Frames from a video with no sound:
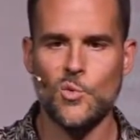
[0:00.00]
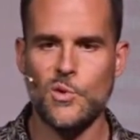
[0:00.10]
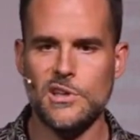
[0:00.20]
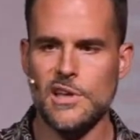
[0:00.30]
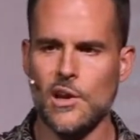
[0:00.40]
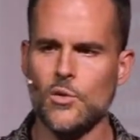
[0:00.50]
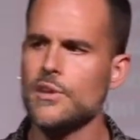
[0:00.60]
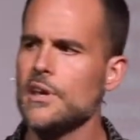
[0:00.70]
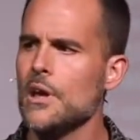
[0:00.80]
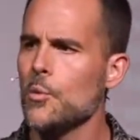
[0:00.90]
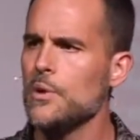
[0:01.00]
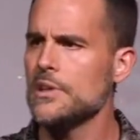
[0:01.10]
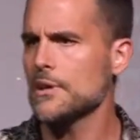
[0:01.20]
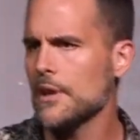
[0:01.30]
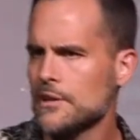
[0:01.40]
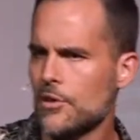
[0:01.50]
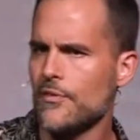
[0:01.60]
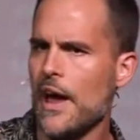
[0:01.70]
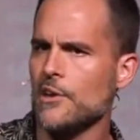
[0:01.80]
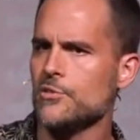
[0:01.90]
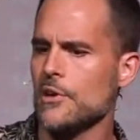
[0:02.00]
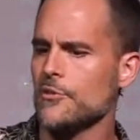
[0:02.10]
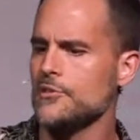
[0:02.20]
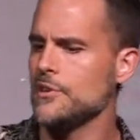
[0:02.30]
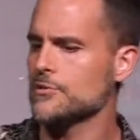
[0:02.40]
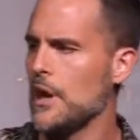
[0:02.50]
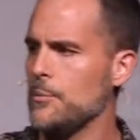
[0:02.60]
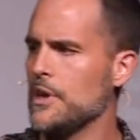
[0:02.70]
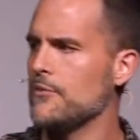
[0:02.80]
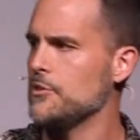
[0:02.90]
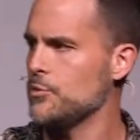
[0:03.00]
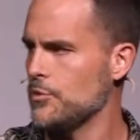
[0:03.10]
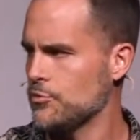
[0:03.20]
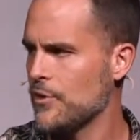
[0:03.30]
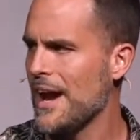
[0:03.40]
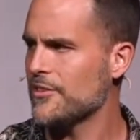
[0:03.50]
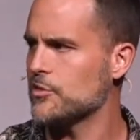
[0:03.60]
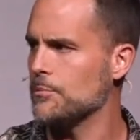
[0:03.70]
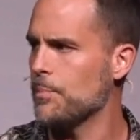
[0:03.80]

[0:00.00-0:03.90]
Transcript: we not only we neglect our values every single time we give into a distraction,